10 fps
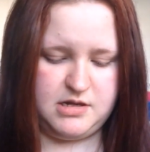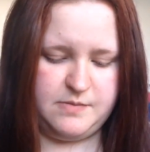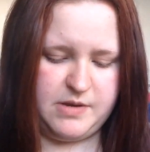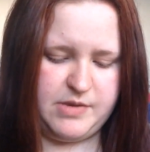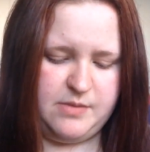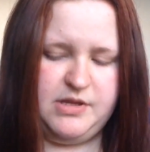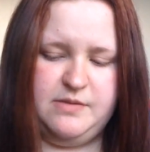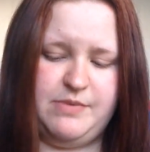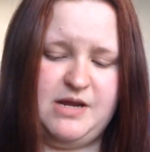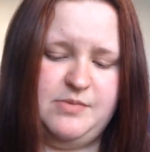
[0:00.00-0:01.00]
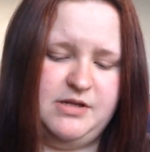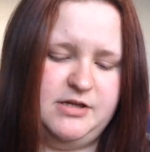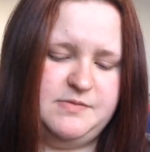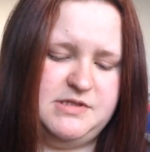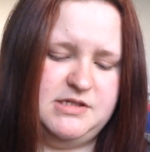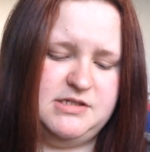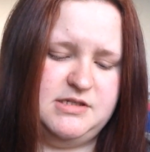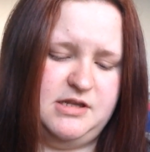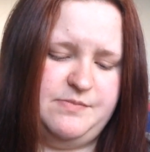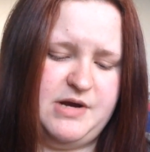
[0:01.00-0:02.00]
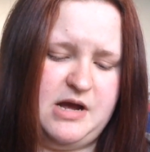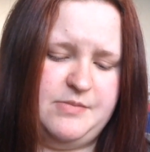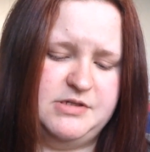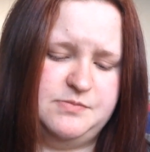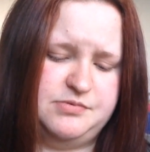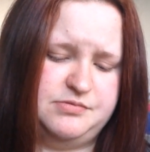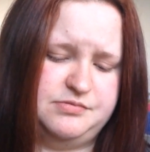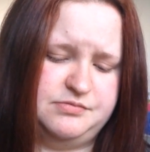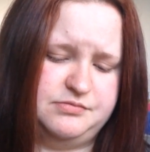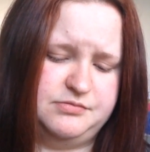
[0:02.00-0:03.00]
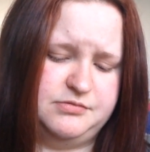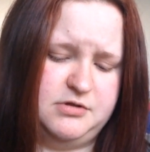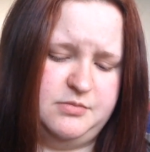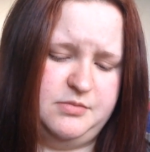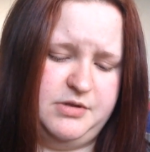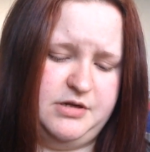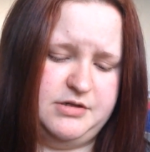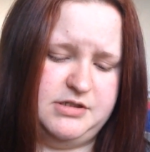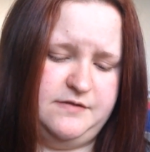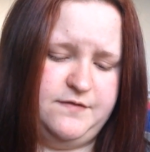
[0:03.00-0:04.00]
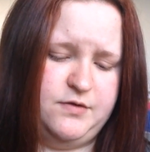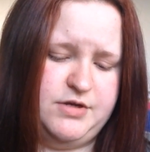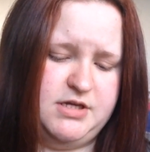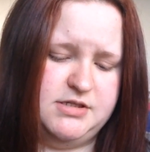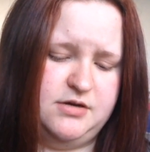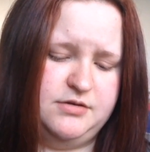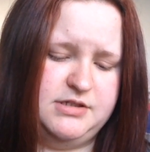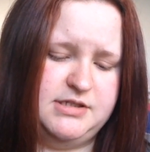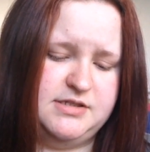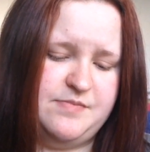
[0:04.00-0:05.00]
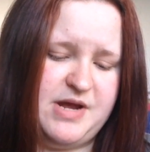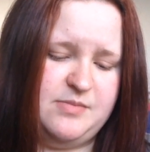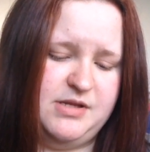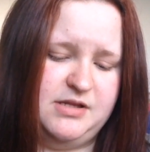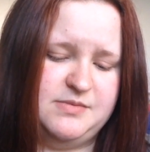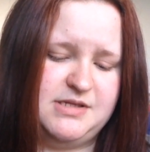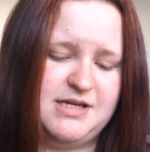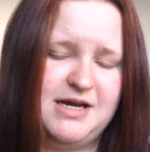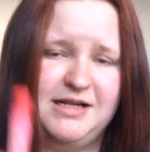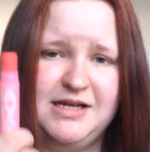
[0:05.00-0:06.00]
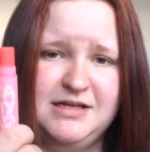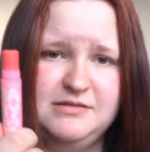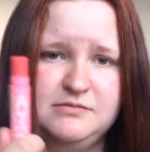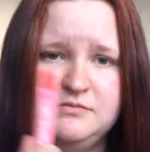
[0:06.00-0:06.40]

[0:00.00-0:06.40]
And my Maybelline Baby Lips. This lip balm is probably, honestly, four years old. This is a Baby Lips colour.